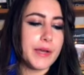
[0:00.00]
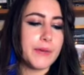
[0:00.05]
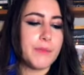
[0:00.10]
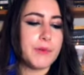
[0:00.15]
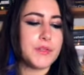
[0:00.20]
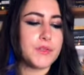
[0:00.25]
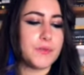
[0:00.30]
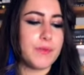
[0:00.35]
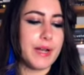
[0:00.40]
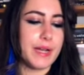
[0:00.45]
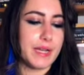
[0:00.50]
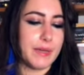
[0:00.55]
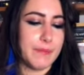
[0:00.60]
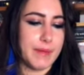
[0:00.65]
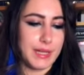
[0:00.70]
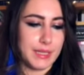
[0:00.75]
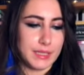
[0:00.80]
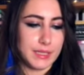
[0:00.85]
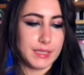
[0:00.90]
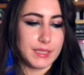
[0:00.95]
was
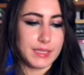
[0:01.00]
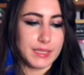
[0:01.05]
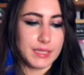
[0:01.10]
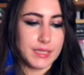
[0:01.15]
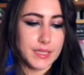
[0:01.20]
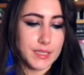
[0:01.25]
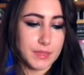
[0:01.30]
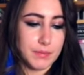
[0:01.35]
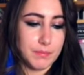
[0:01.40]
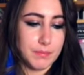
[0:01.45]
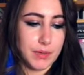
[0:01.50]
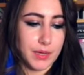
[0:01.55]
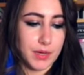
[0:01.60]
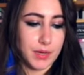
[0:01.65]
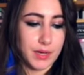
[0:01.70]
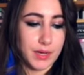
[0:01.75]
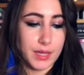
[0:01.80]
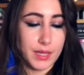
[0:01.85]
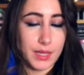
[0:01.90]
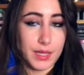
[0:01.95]
recommended this
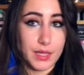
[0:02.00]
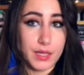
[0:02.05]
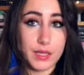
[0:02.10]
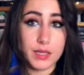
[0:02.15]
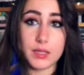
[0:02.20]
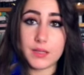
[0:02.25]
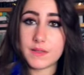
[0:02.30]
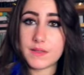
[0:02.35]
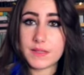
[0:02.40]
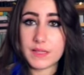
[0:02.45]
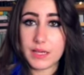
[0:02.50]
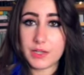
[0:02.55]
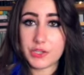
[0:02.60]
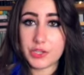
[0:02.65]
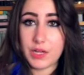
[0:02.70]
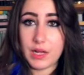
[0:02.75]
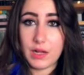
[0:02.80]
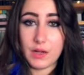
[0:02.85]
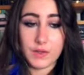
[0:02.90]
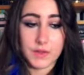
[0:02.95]
by
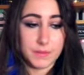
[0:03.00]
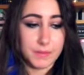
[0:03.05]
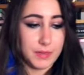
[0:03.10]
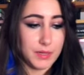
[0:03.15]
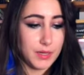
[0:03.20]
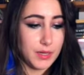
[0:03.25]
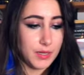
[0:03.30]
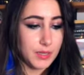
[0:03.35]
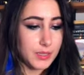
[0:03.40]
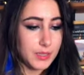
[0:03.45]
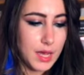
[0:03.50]
Sasha Alsberg,